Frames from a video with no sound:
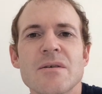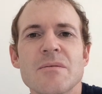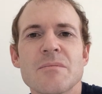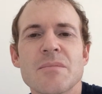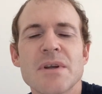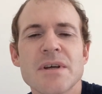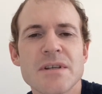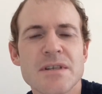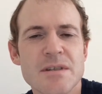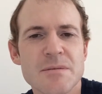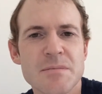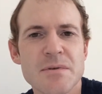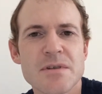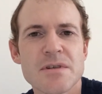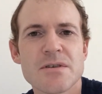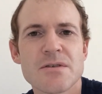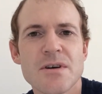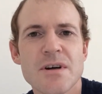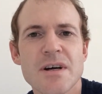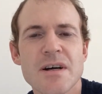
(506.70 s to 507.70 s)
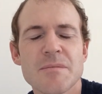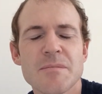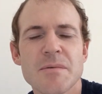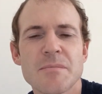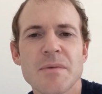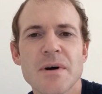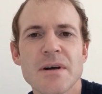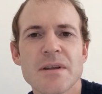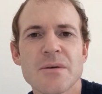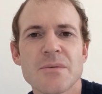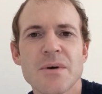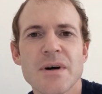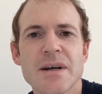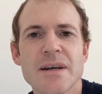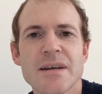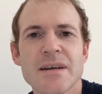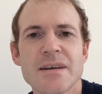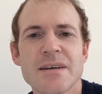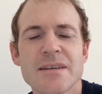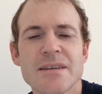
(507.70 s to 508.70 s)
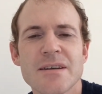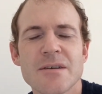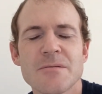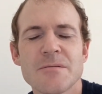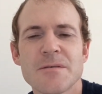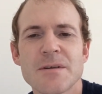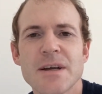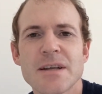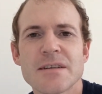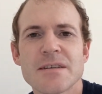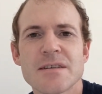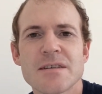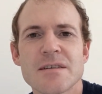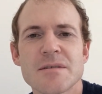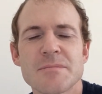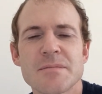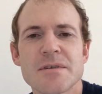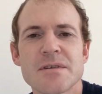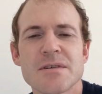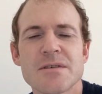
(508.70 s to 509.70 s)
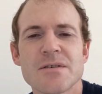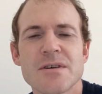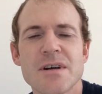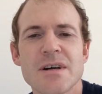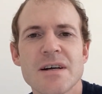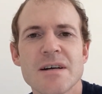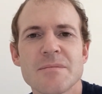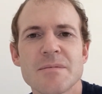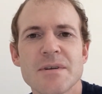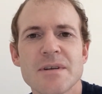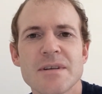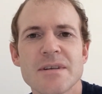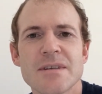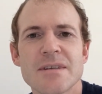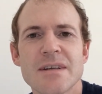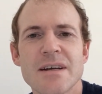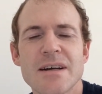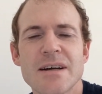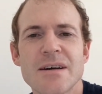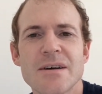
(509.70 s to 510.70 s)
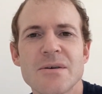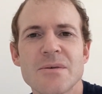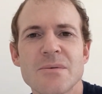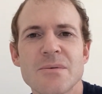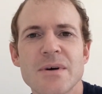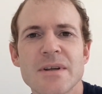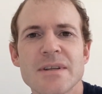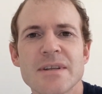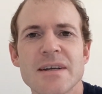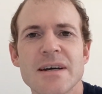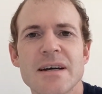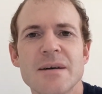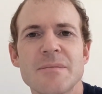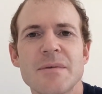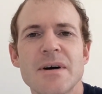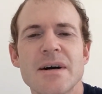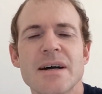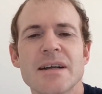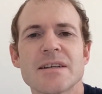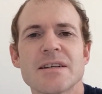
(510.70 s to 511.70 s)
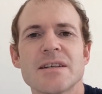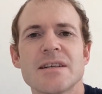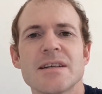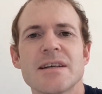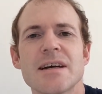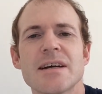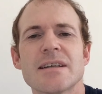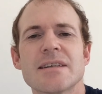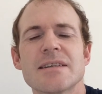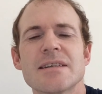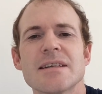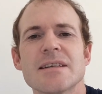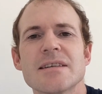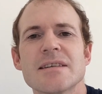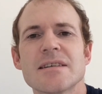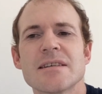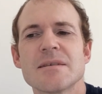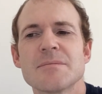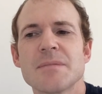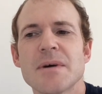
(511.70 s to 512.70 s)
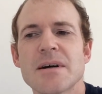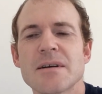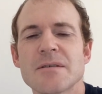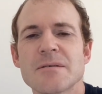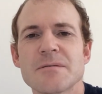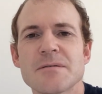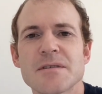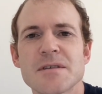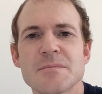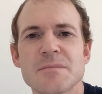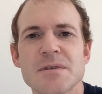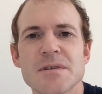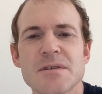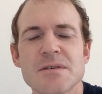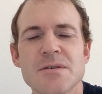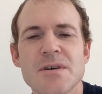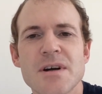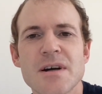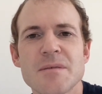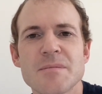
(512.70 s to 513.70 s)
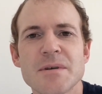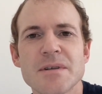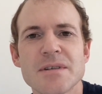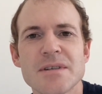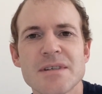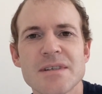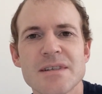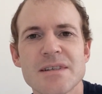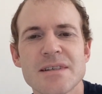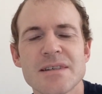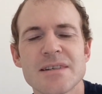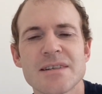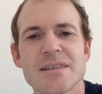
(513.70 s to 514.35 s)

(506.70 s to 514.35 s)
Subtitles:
Please subscribe, by the way. Don't forget to subscribe, and one day I might actually get a decent amount of subscribers.